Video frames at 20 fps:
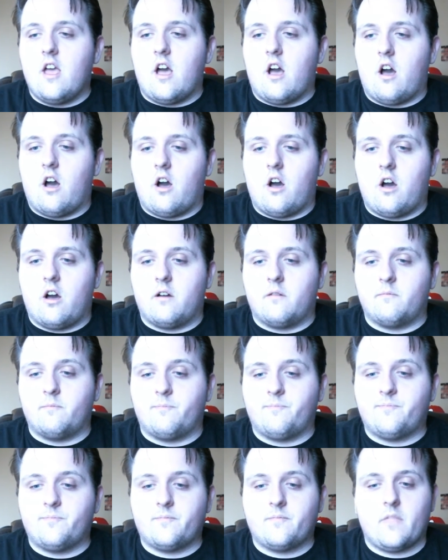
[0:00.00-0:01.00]

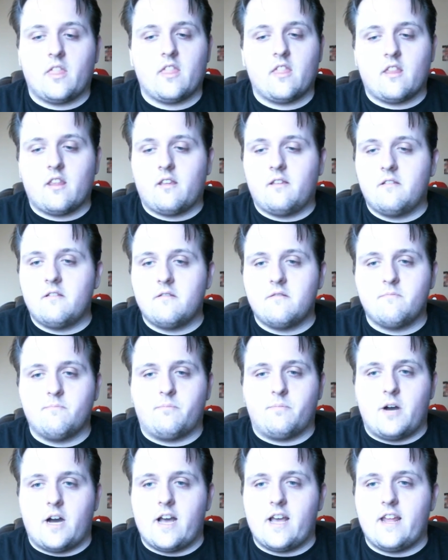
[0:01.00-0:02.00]

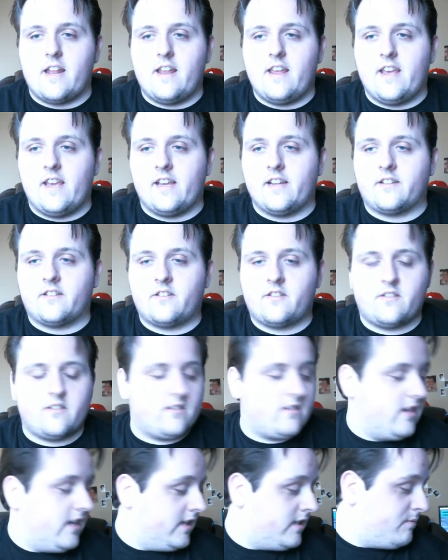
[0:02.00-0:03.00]
But
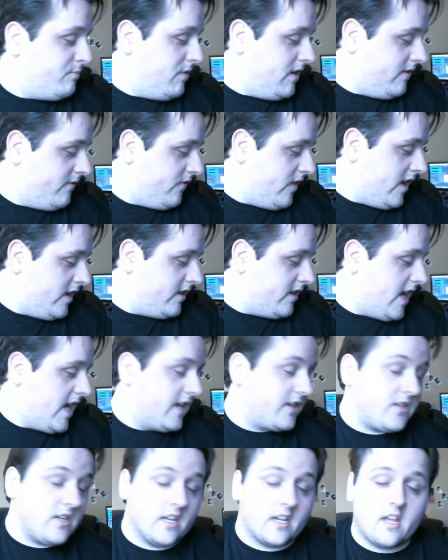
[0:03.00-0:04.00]
it's been
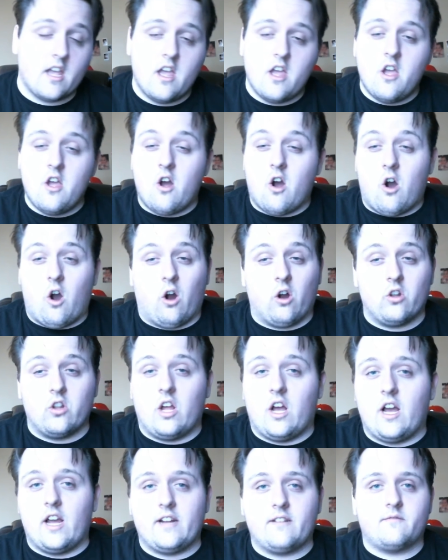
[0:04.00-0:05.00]
fantastic.
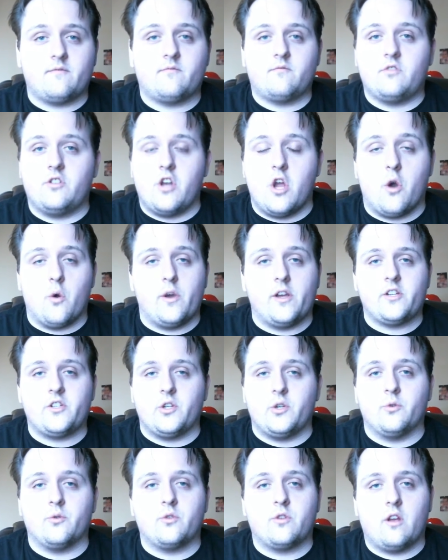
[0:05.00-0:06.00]
Hardline, no
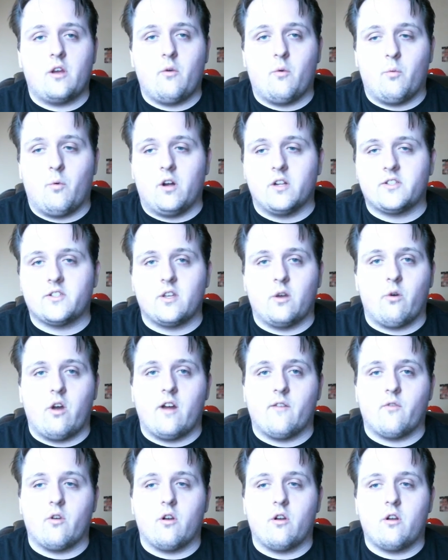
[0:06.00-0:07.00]
issues
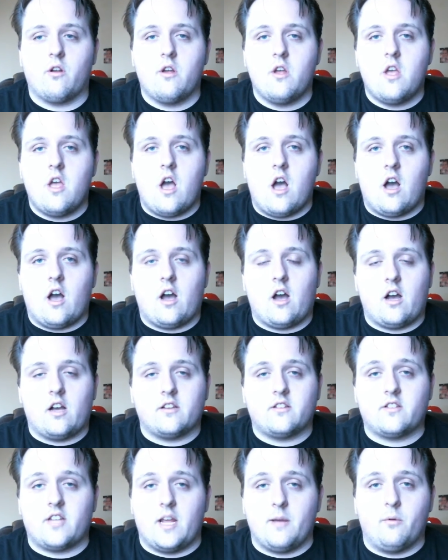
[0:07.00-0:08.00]
whatsoever.
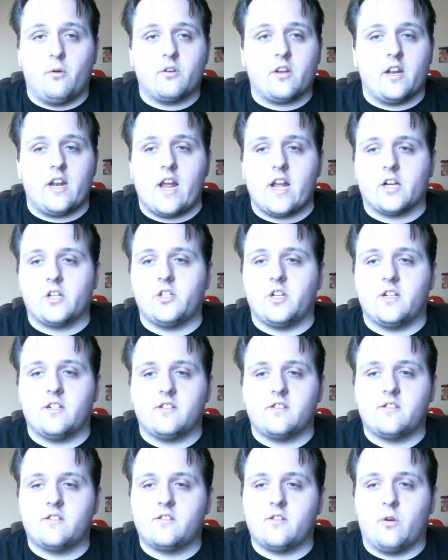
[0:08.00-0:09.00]
Stable
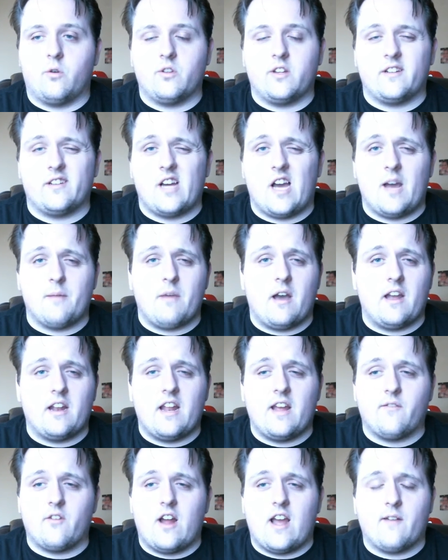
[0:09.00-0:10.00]
connections. The only time I'd
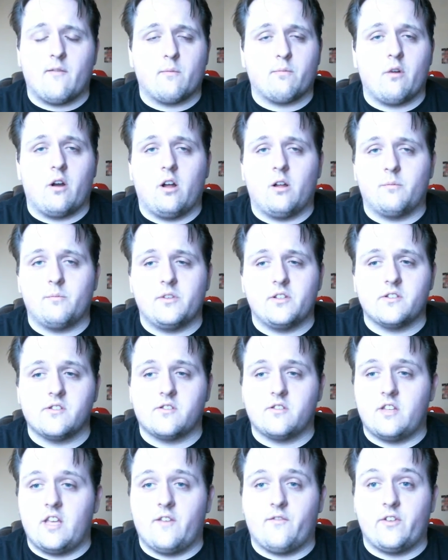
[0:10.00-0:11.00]
ever have a problem
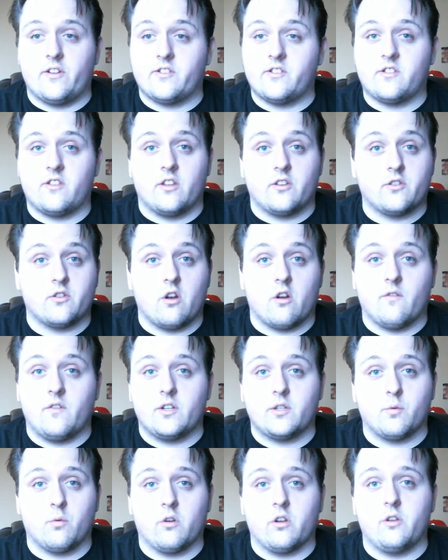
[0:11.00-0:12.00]
is if it's the
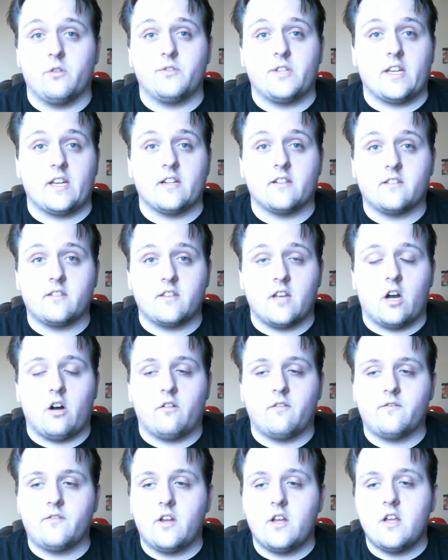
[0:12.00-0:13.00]
service we're using
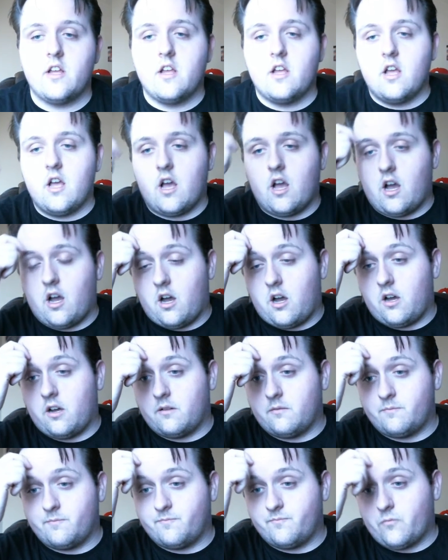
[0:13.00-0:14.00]
itself,
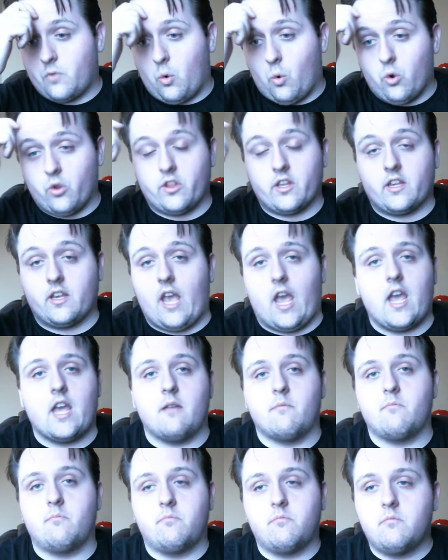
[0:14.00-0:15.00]
or the game